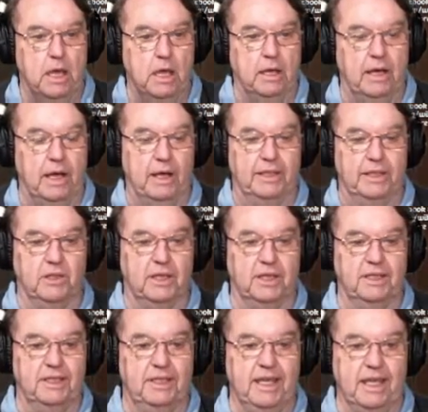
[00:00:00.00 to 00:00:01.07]
Now, as you
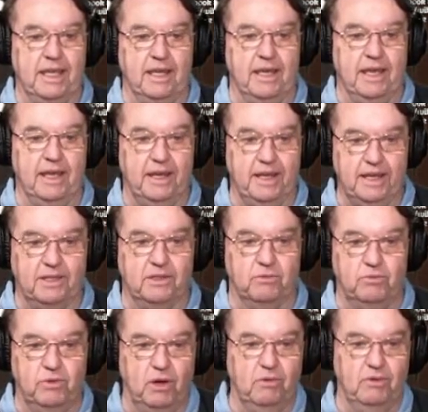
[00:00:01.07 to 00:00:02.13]
can see, it is
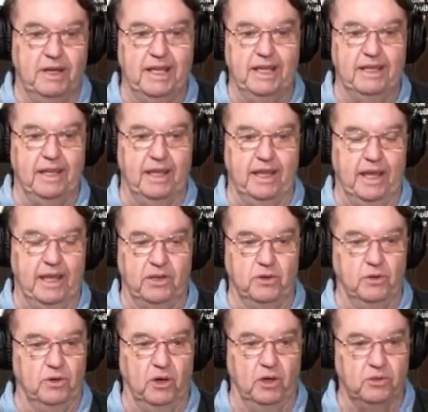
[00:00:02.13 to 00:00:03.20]
rolling, and
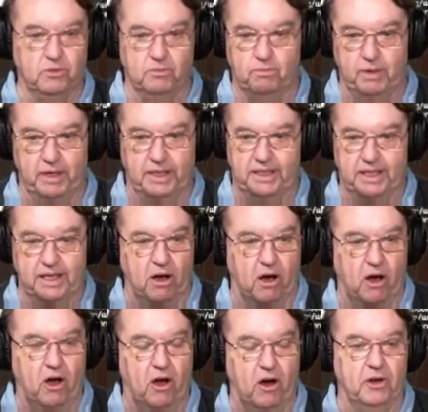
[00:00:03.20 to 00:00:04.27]
you're not pressing
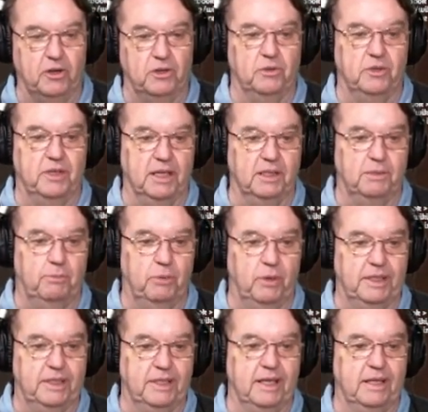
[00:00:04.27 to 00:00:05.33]
R, you're just
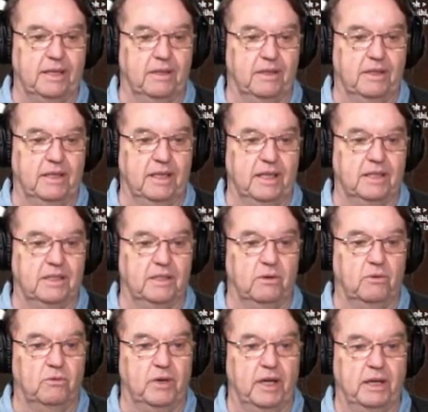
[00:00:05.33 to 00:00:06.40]
pressing this
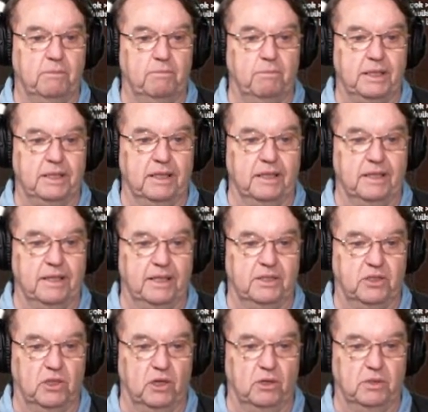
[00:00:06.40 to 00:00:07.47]
red button that
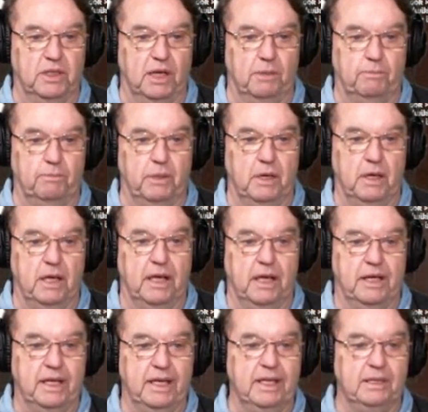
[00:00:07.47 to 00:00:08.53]
shows up.
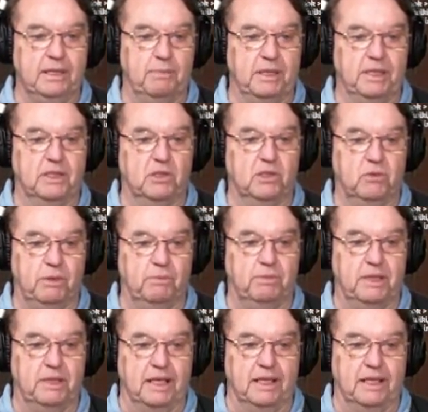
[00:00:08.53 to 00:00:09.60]
And he's been
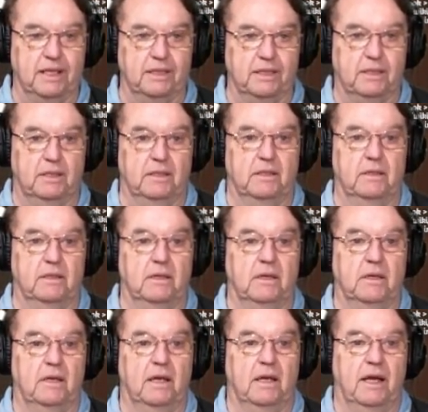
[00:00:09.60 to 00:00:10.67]
scripting this.
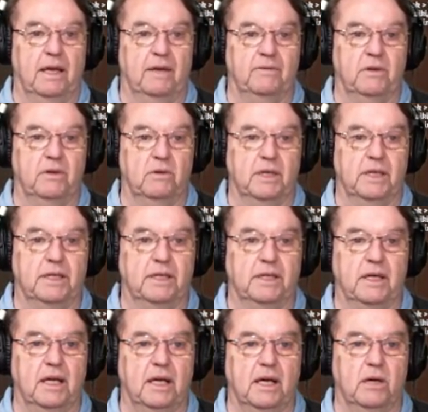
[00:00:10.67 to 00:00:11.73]
I have no
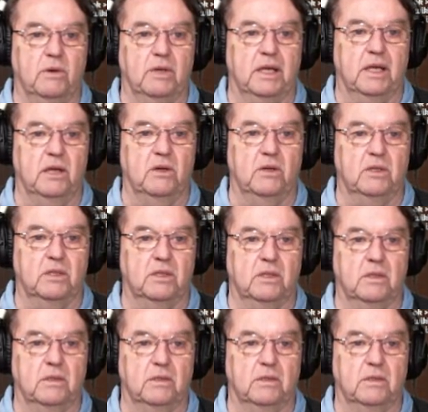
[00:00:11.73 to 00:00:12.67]
idea how it looks.